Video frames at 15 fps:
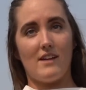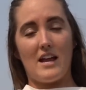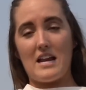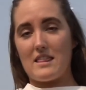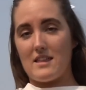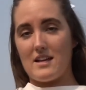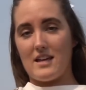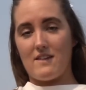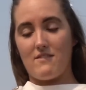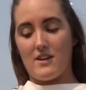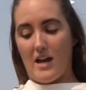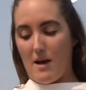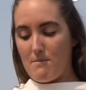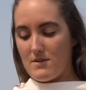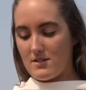anything even
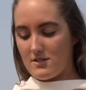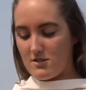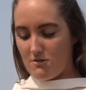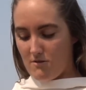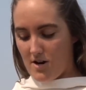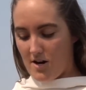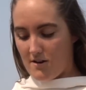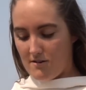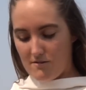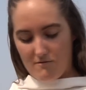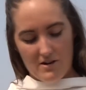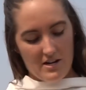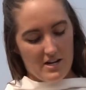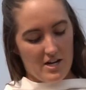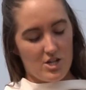happens to our
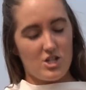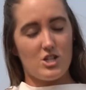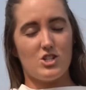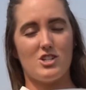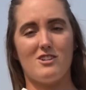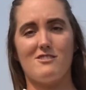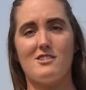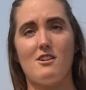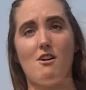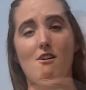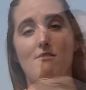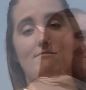radiation shields at all.